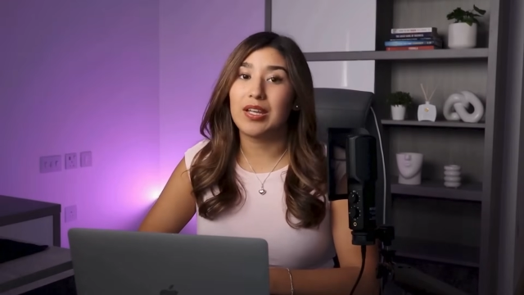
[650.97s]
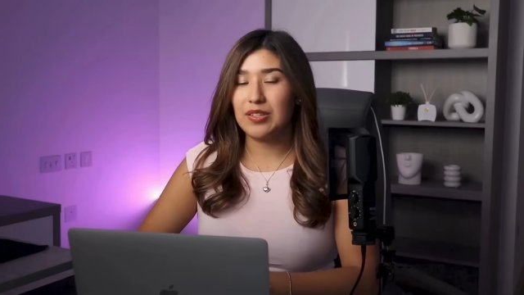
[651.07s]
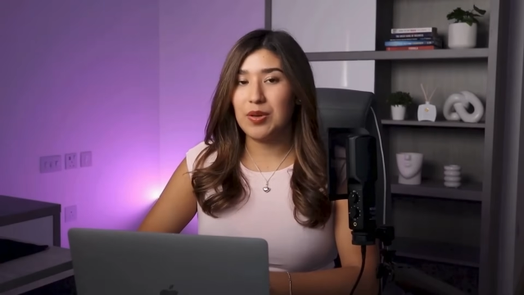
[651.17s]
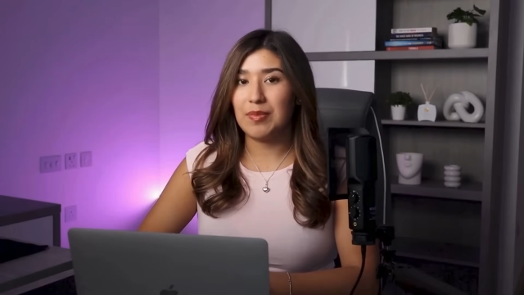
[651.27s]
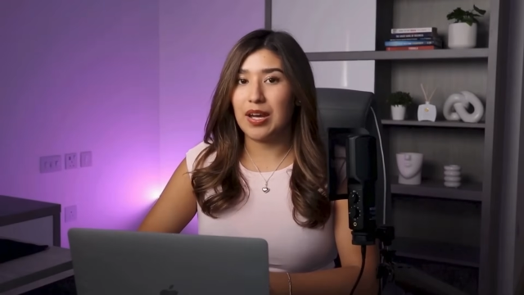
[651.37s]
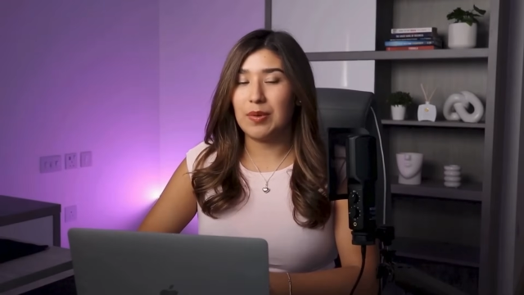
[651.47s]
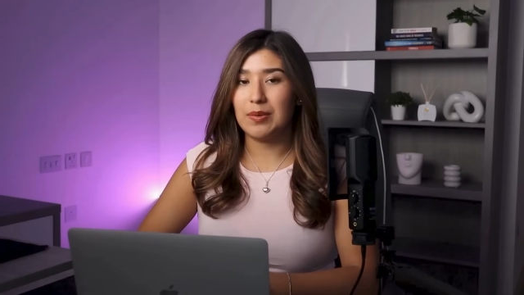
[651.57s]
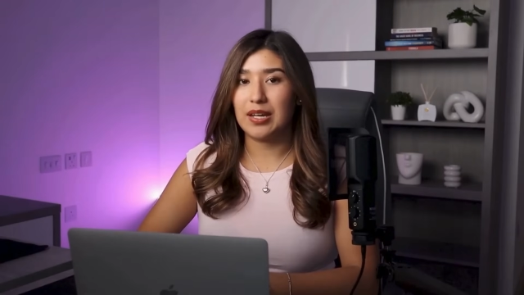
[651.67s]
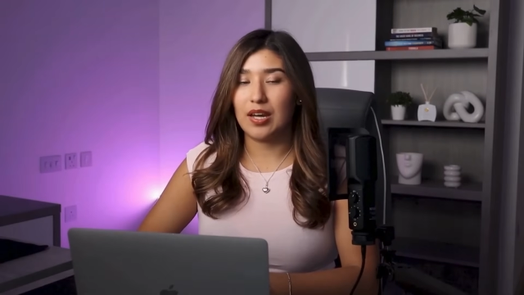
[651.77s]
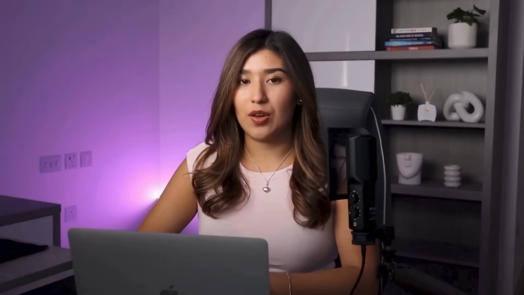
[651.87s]
Drop a comment
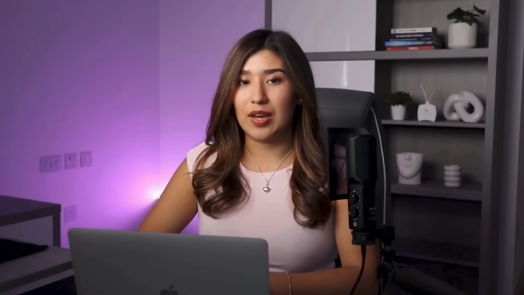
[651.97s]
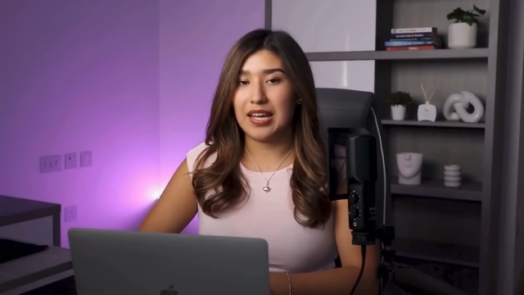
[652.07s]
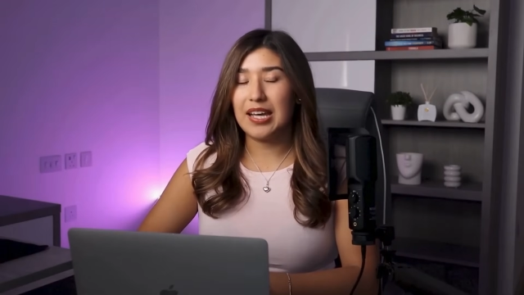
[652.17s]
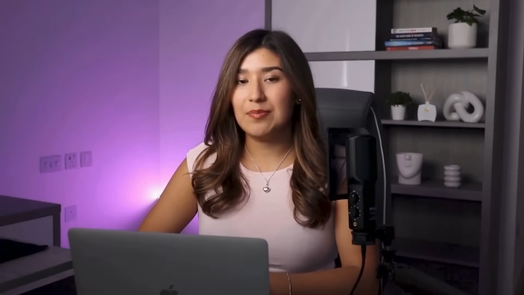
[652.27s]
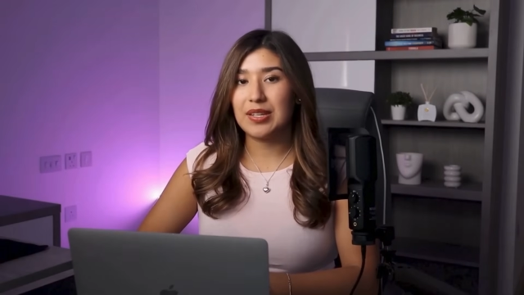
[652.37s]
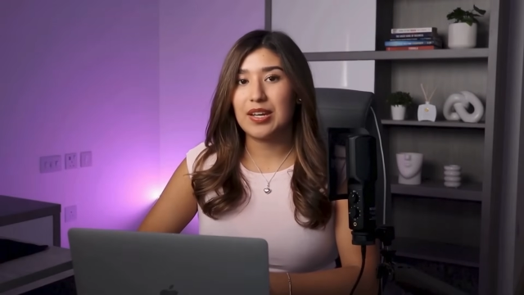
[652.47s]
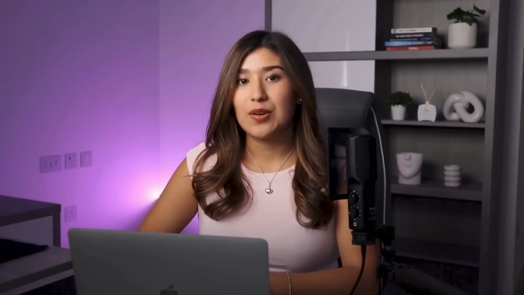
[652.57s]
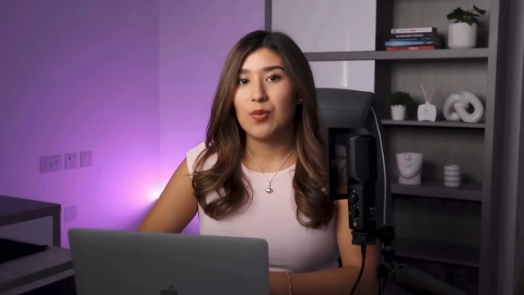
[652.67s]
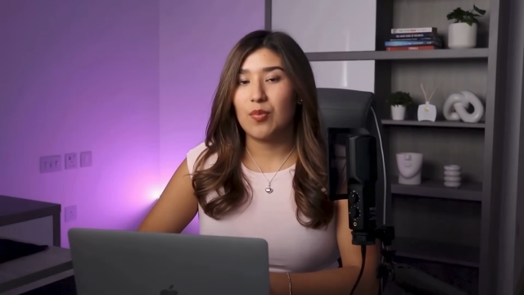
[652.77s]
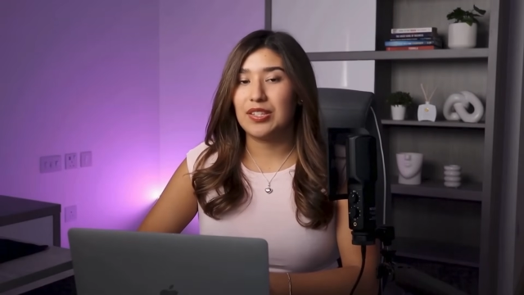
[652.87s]
below and let me
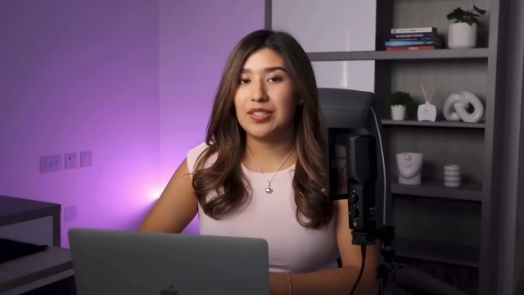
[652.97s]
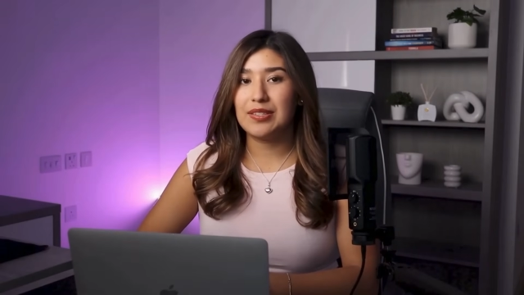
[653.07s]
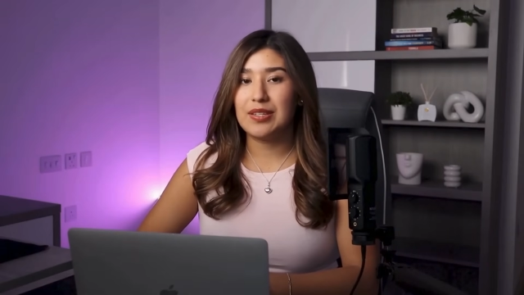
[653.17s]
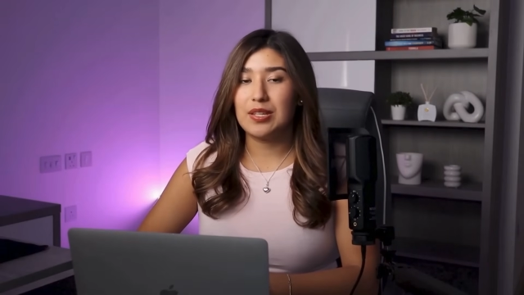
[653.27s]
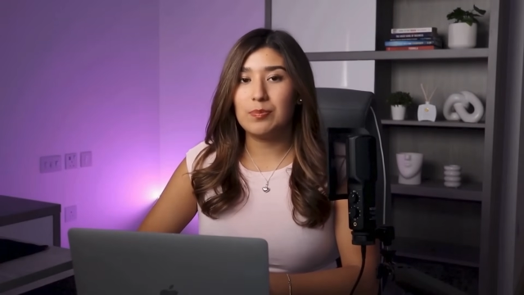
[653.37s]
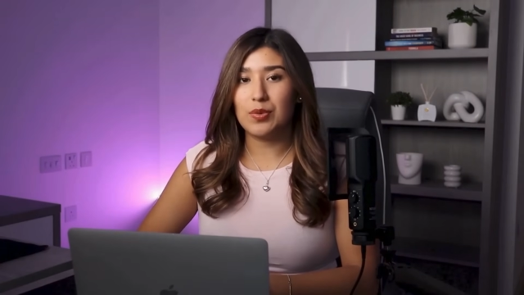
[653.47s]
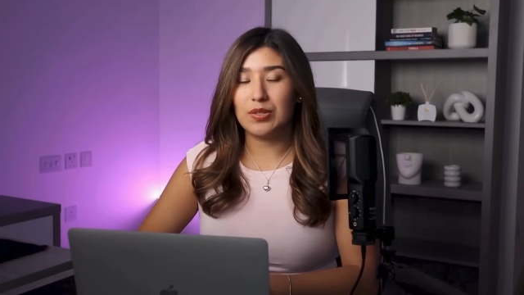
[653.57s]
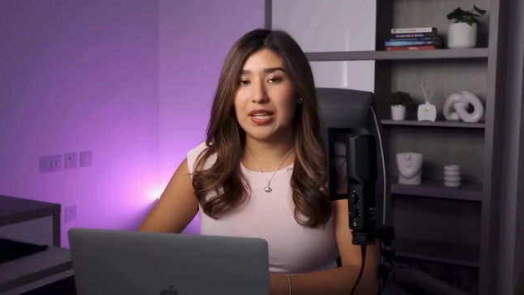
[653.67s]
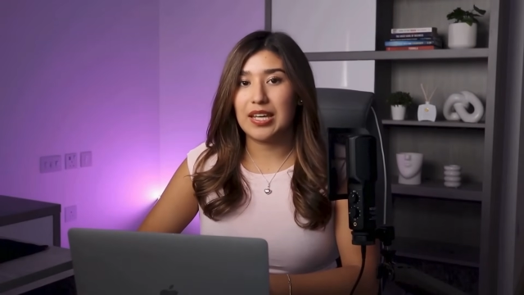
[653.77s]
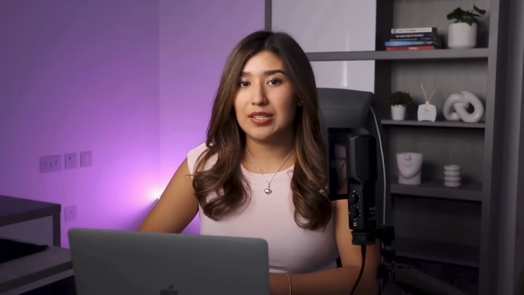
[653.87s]
know what your first
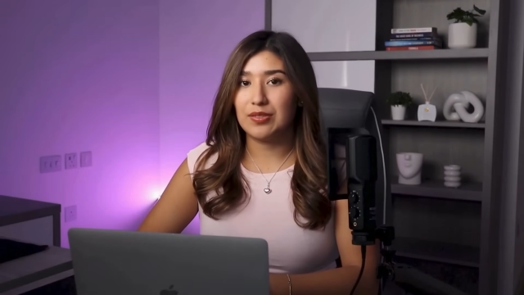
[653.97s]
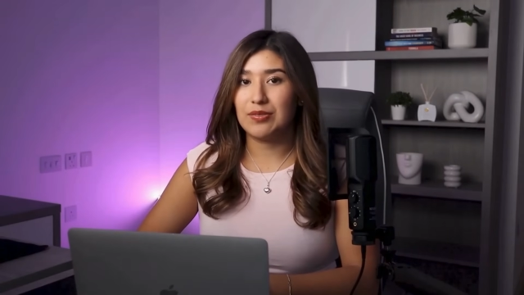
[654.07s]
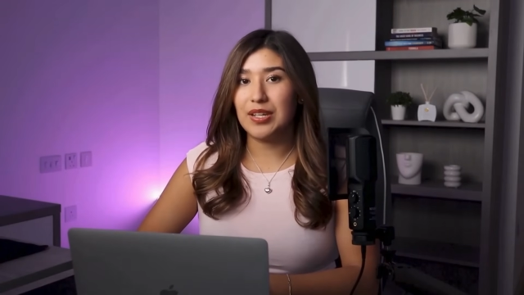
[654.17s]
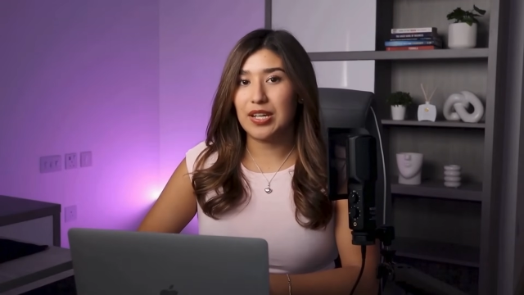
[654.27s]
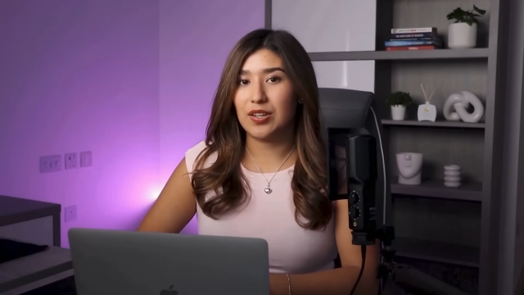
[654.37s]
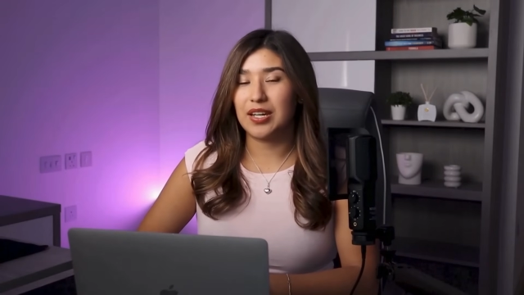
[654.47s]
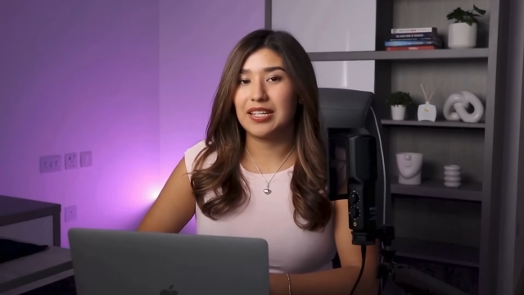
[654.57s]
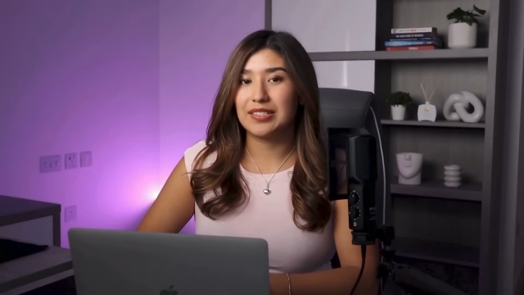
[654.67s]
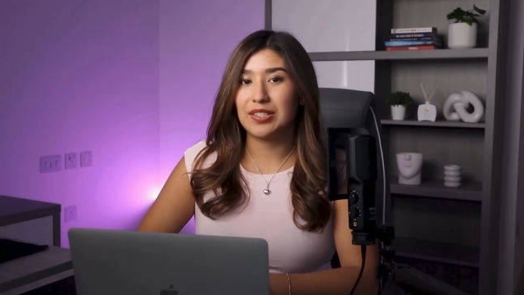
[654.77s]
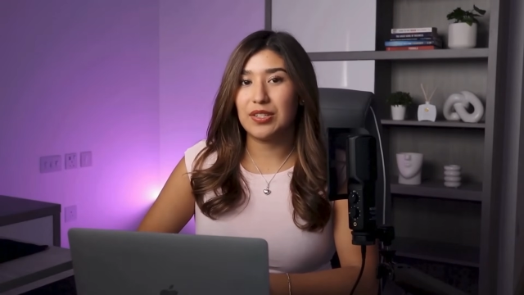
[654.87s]
multi-character video
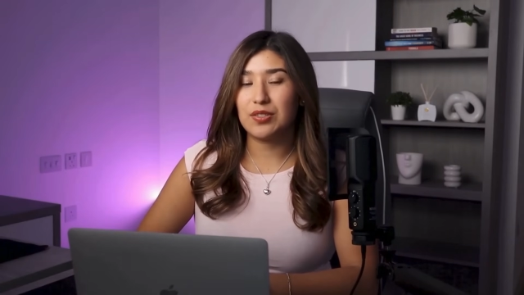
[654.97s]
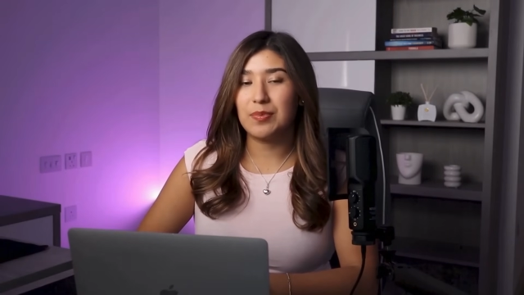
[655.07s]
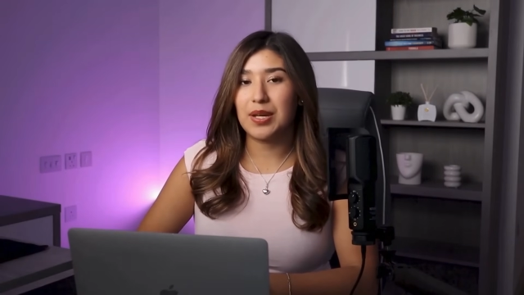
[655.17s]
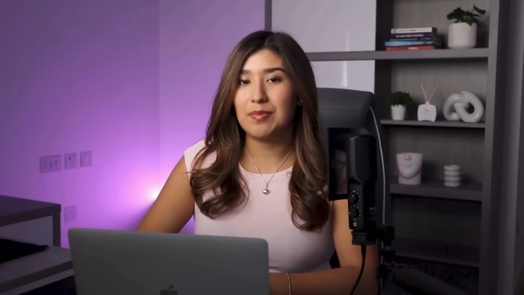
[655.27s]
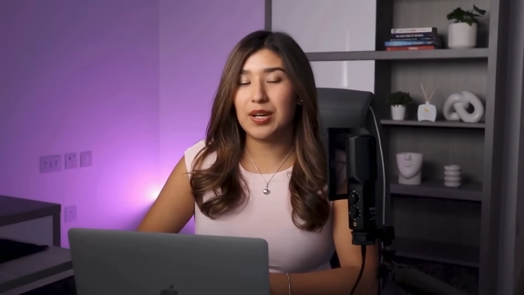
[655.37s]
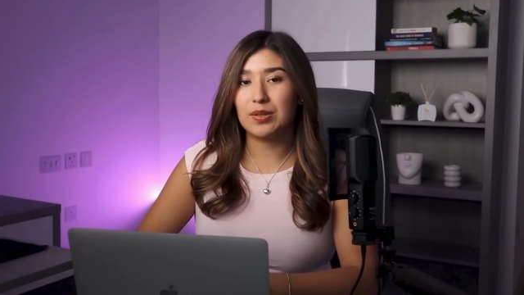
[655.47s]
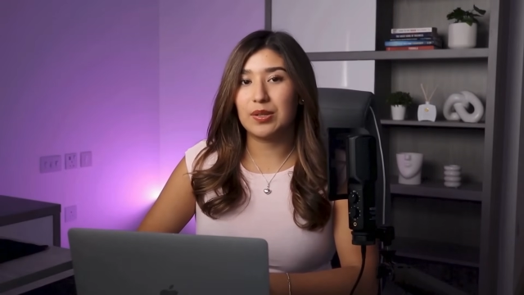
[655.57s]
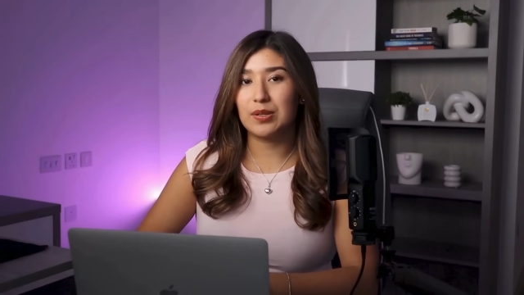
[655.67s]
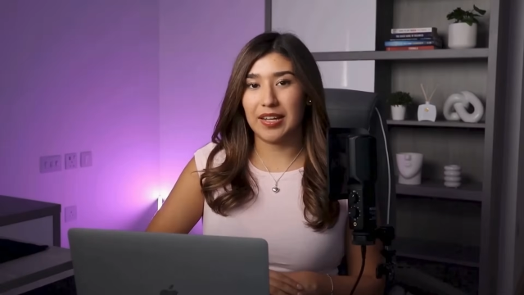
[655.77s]
is going to be about.